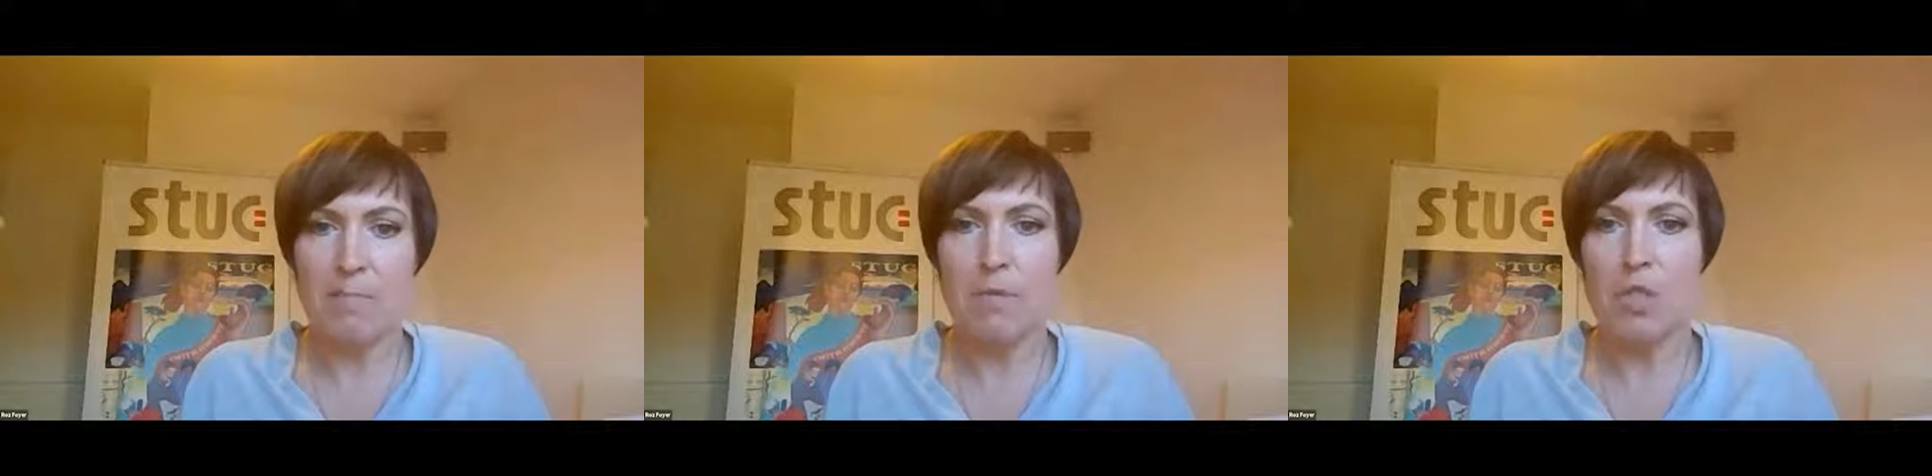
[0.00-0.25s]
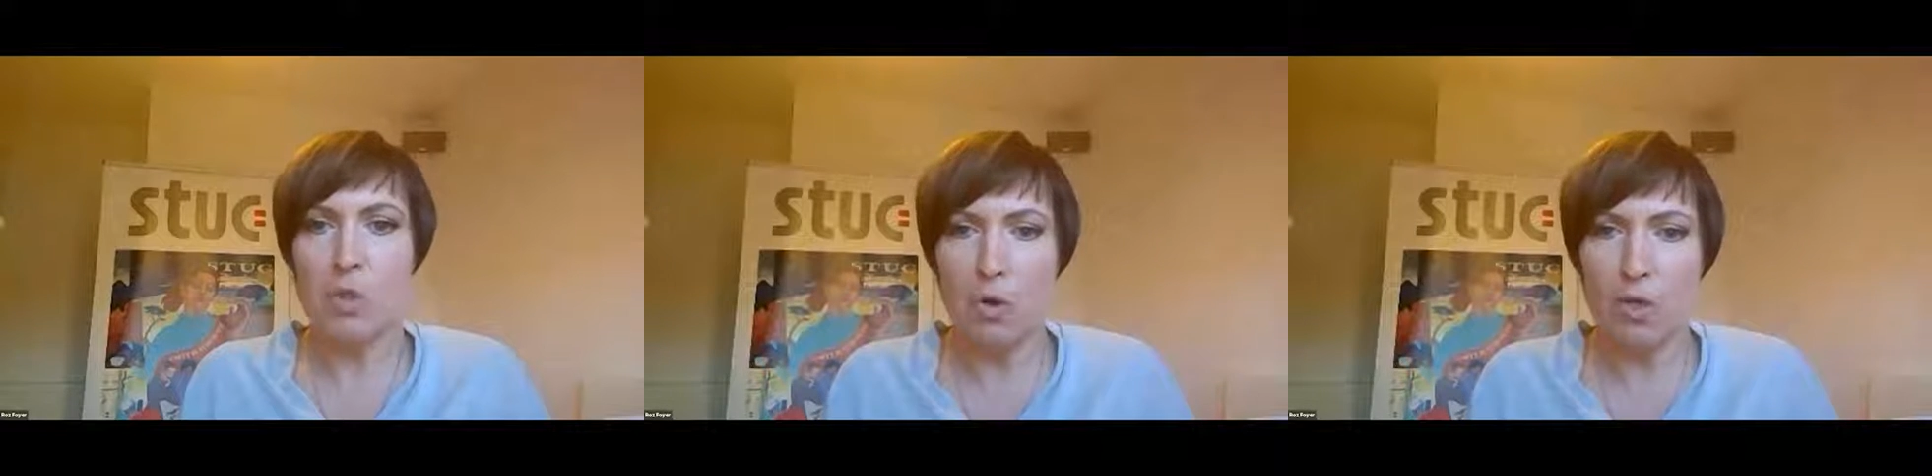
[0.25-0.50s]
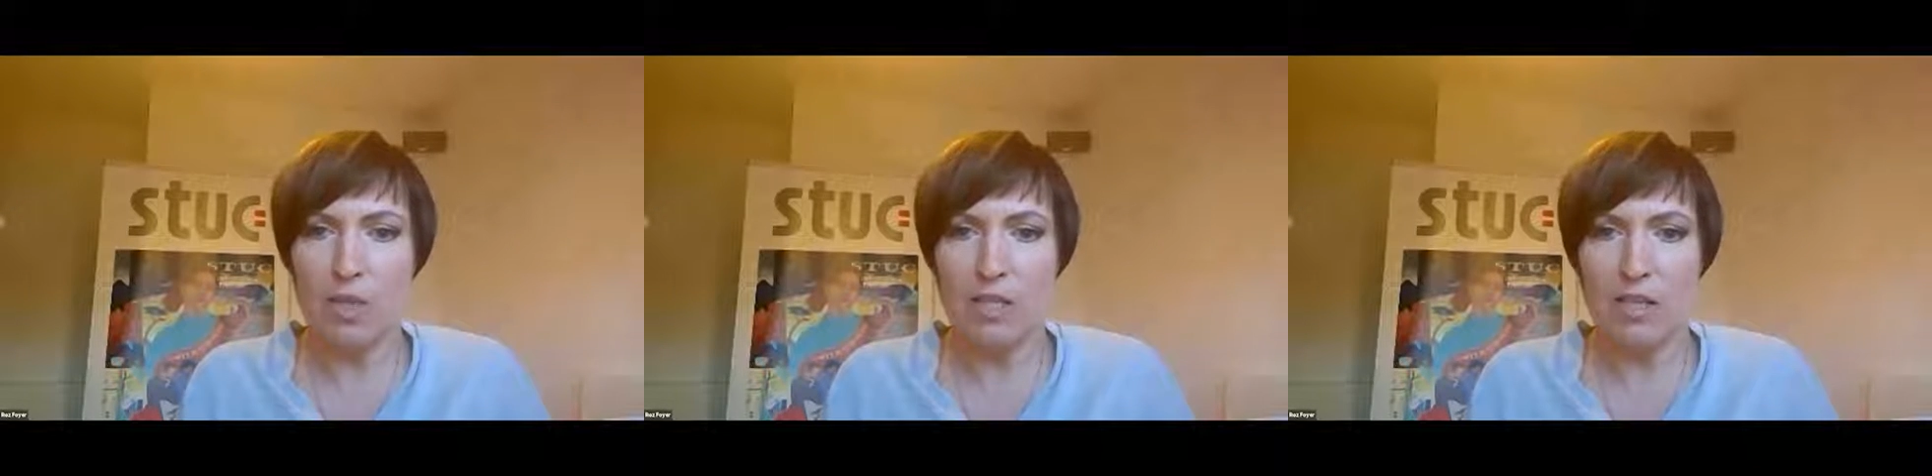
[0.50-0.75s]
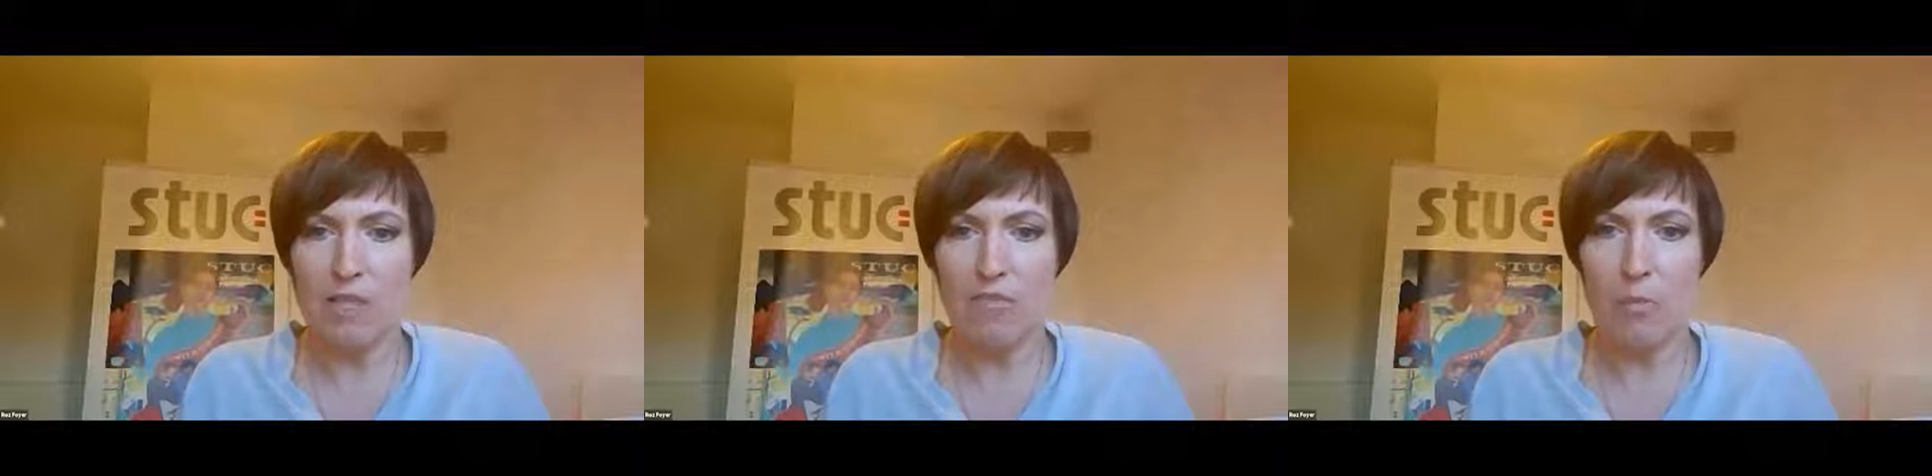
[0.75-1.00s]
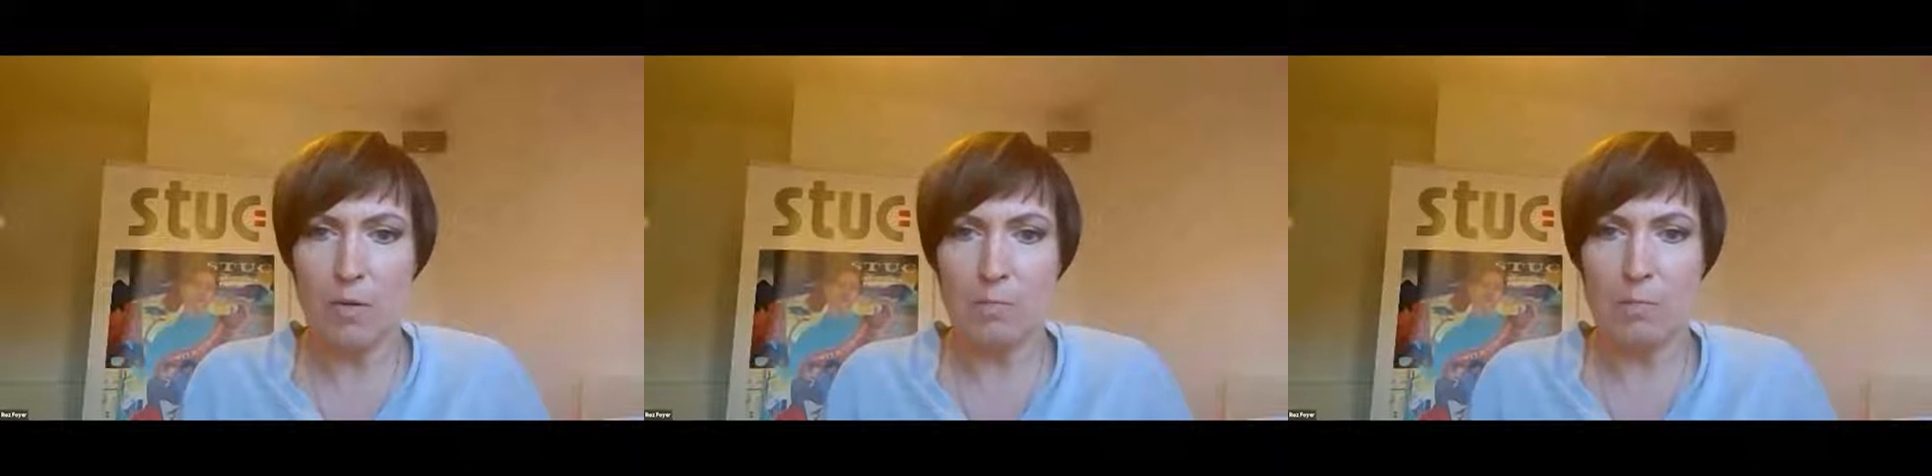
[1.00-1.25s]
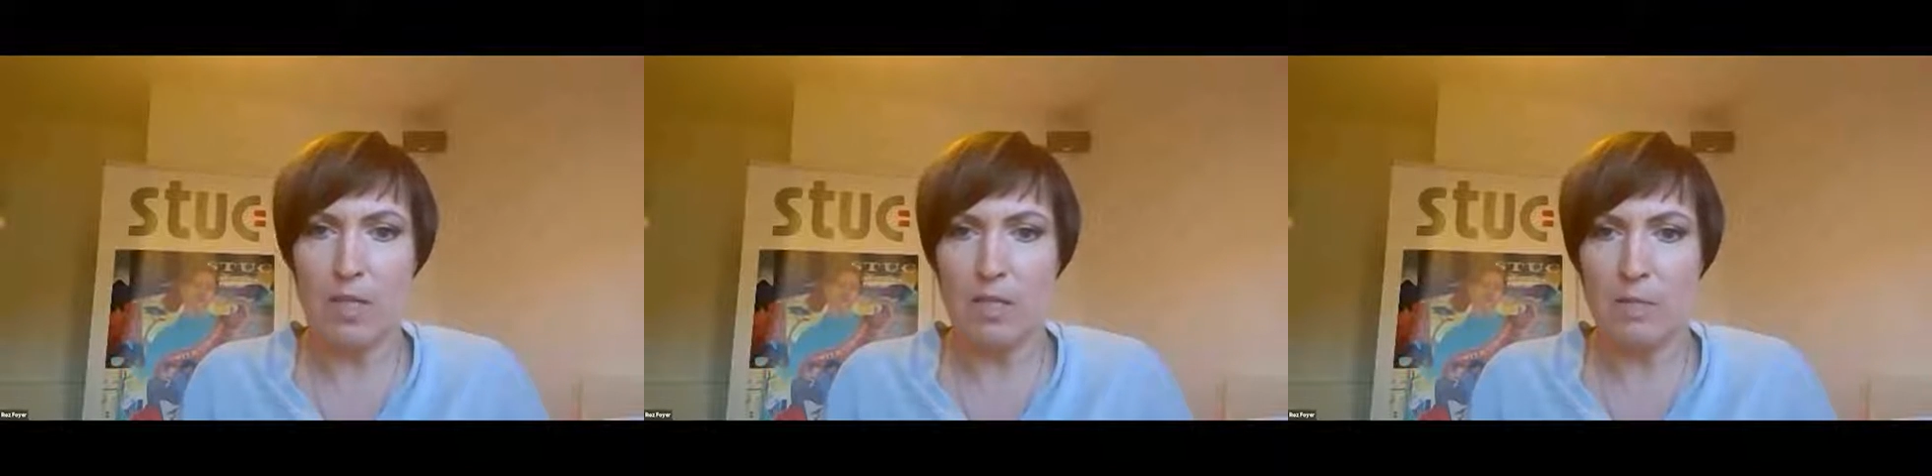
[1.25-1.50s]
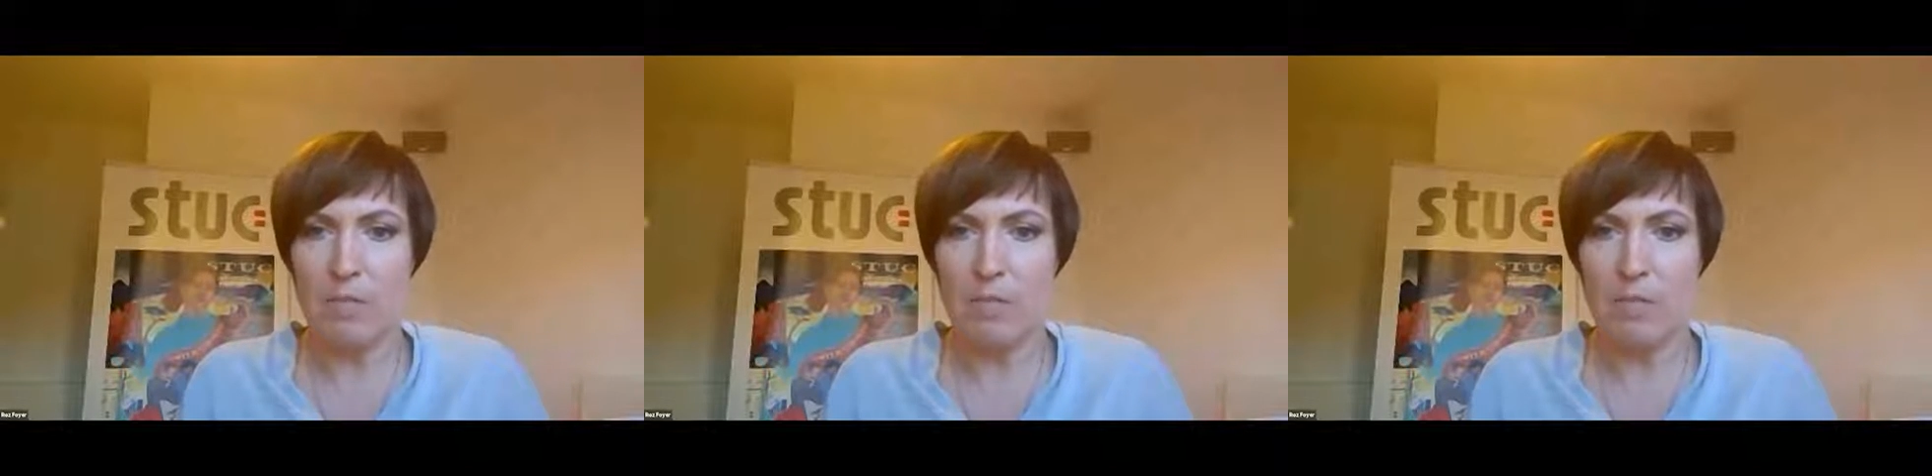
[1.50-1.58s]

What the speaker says: the majority of workplace